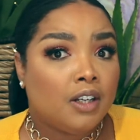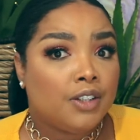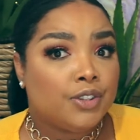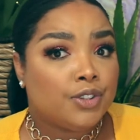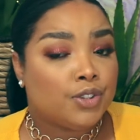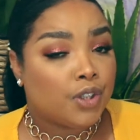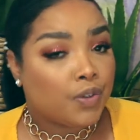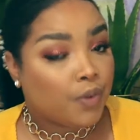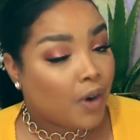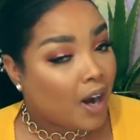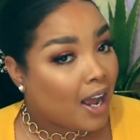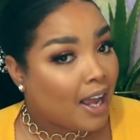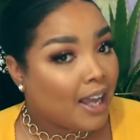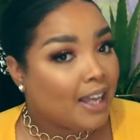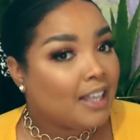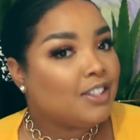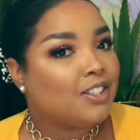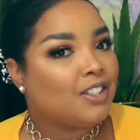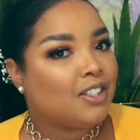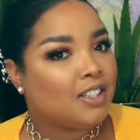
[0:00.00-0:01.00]

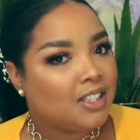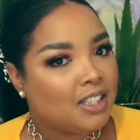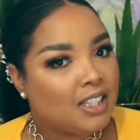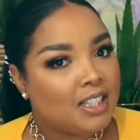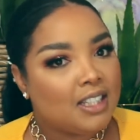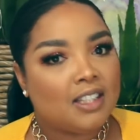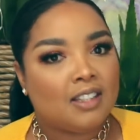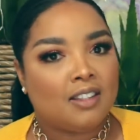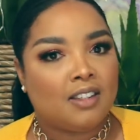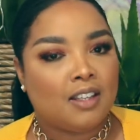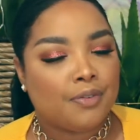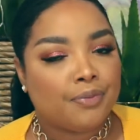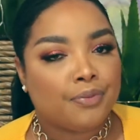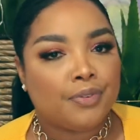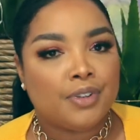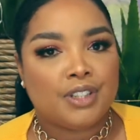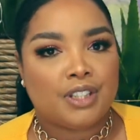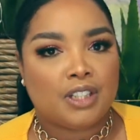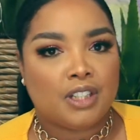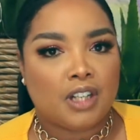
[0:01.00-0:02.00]
try to see the
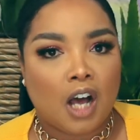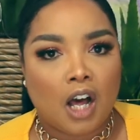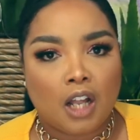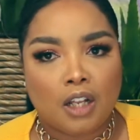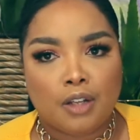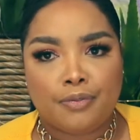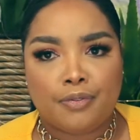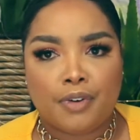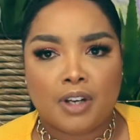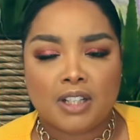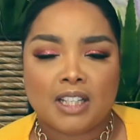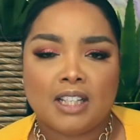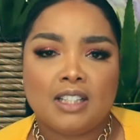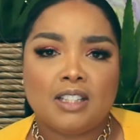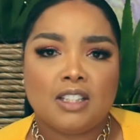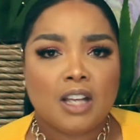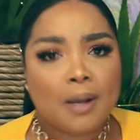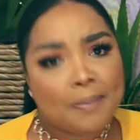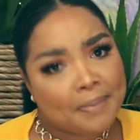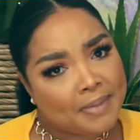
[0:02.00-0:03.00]
difference in all of us. And
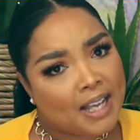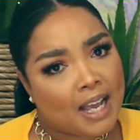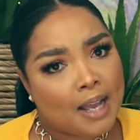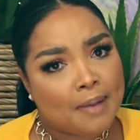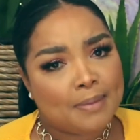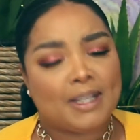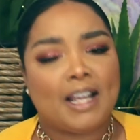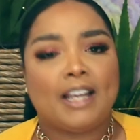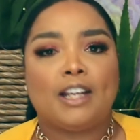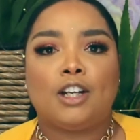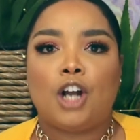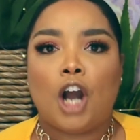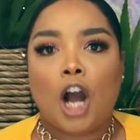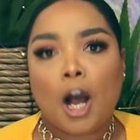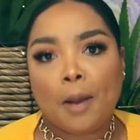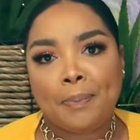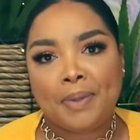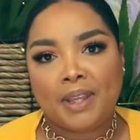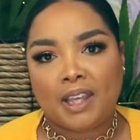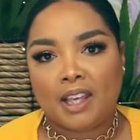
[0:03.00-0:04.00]
sometimes, like,
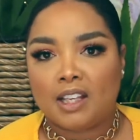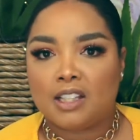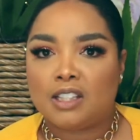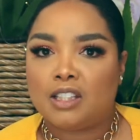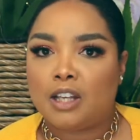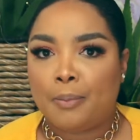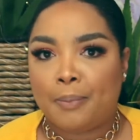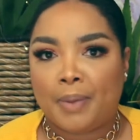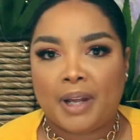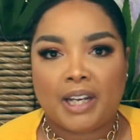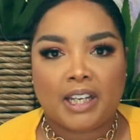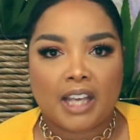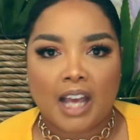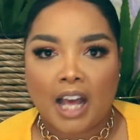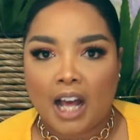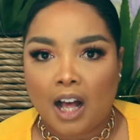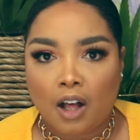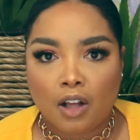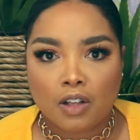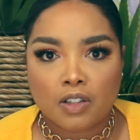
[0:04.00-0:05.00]
copying somebody
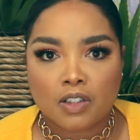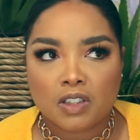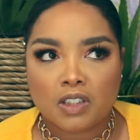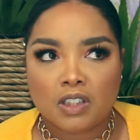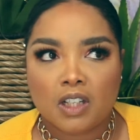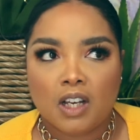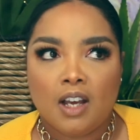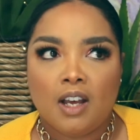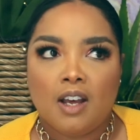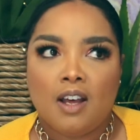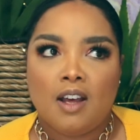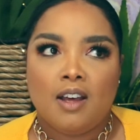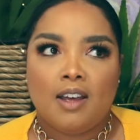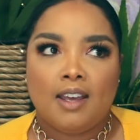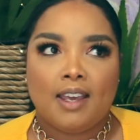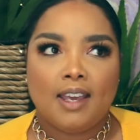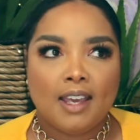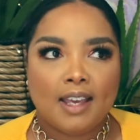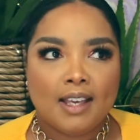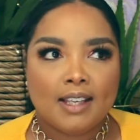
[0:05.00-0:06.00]
else
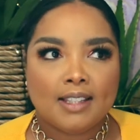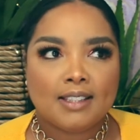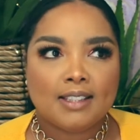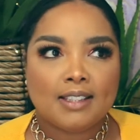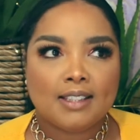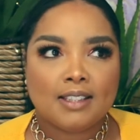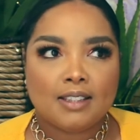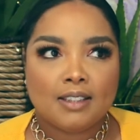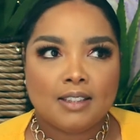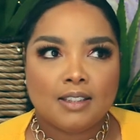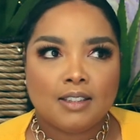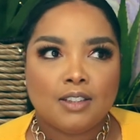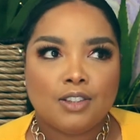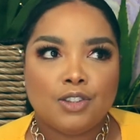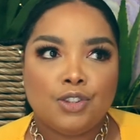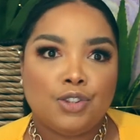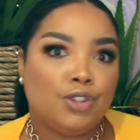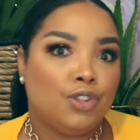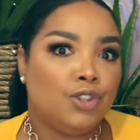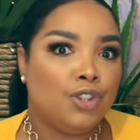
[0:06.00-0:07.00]
is
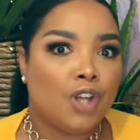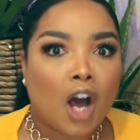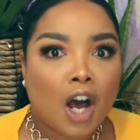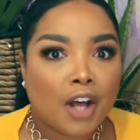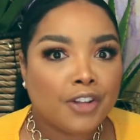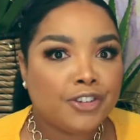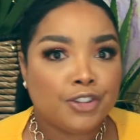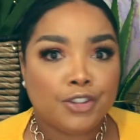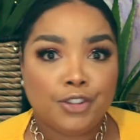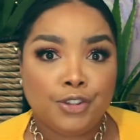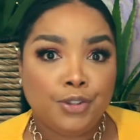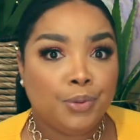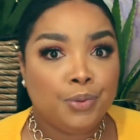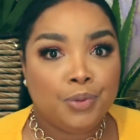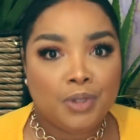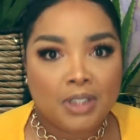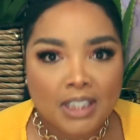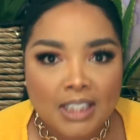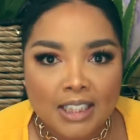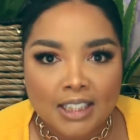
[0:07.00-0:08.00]
not
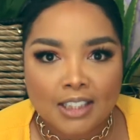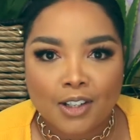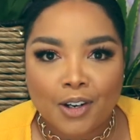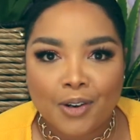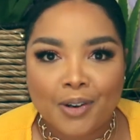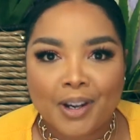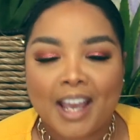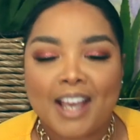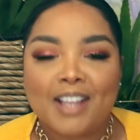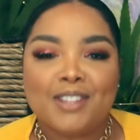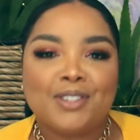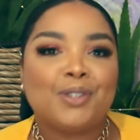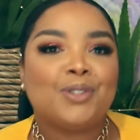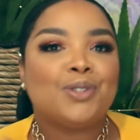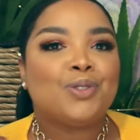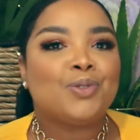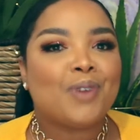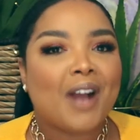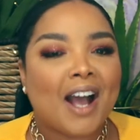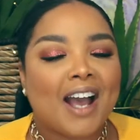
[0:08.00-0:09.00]
unique, okay? So
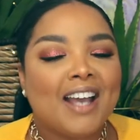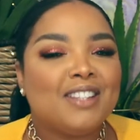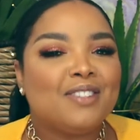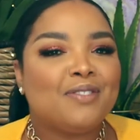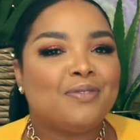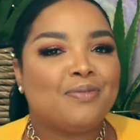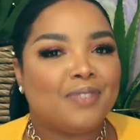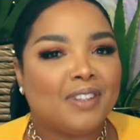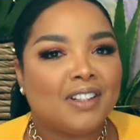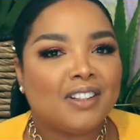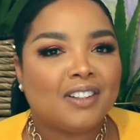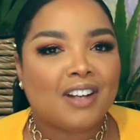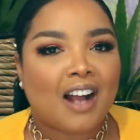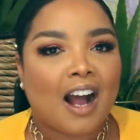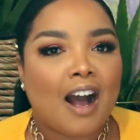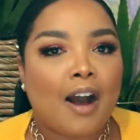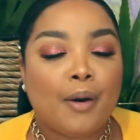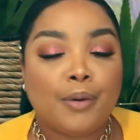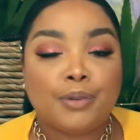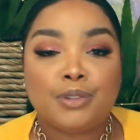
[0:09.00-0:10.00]
try to figure
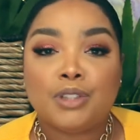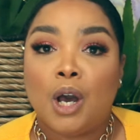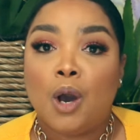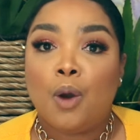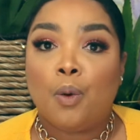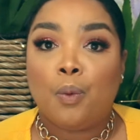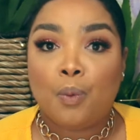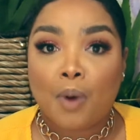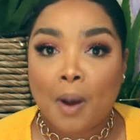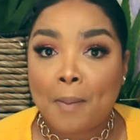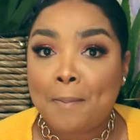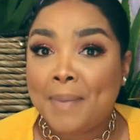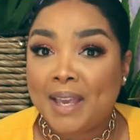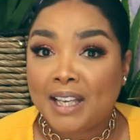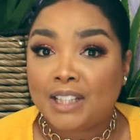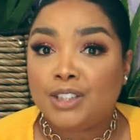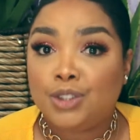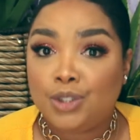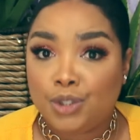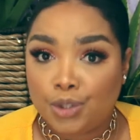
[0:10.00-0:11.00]
out what
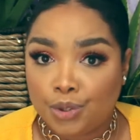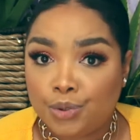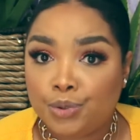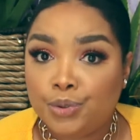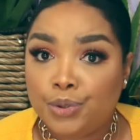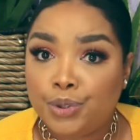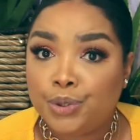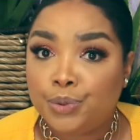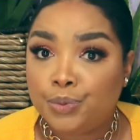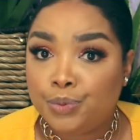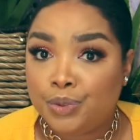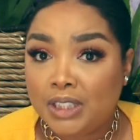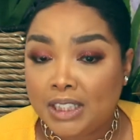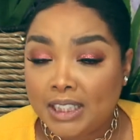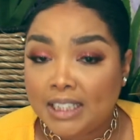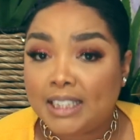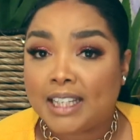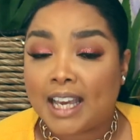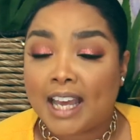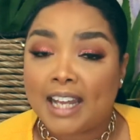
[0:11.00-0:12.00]
makes you
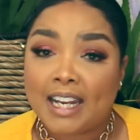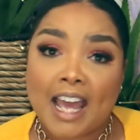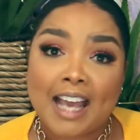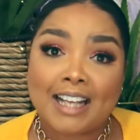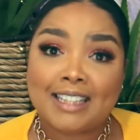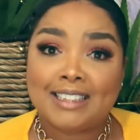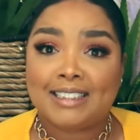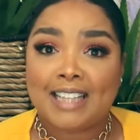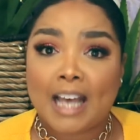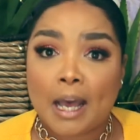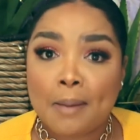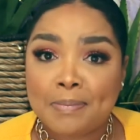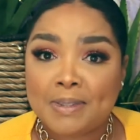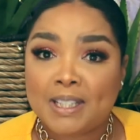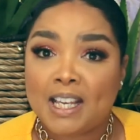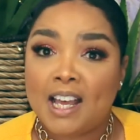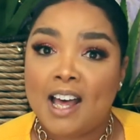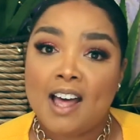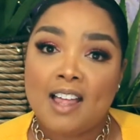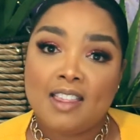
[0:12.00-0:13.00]
unique and
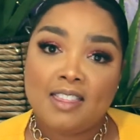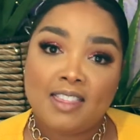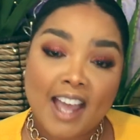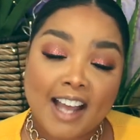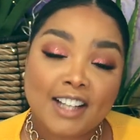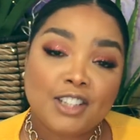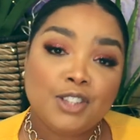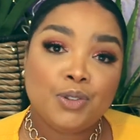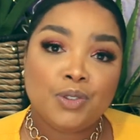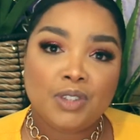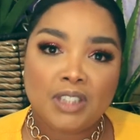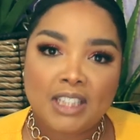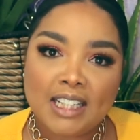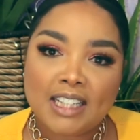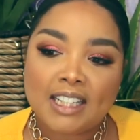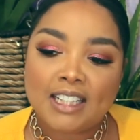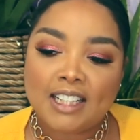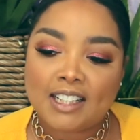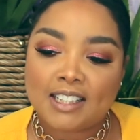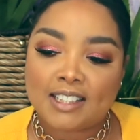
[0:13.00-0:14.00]
accept that
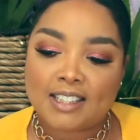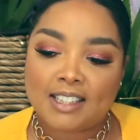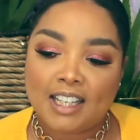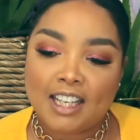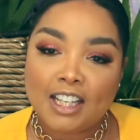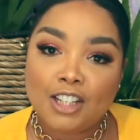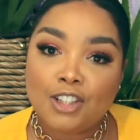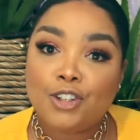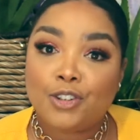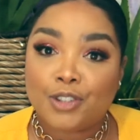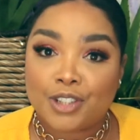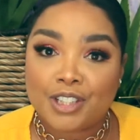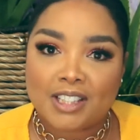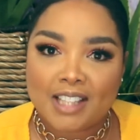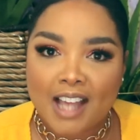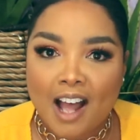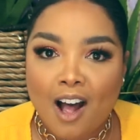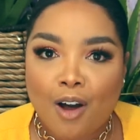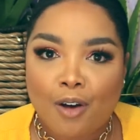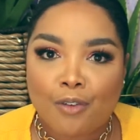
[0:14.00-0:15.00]
uniqueness in
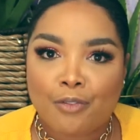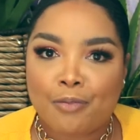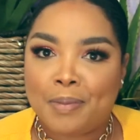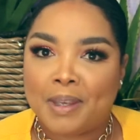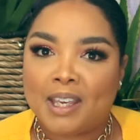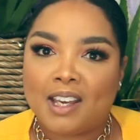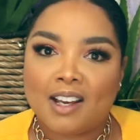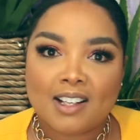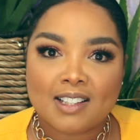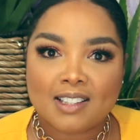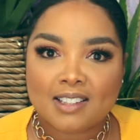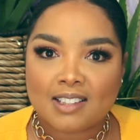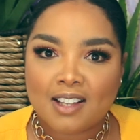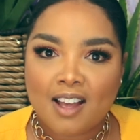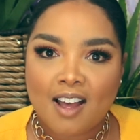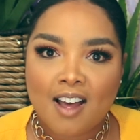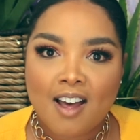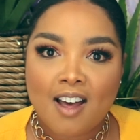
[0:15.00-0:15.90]
yourself, because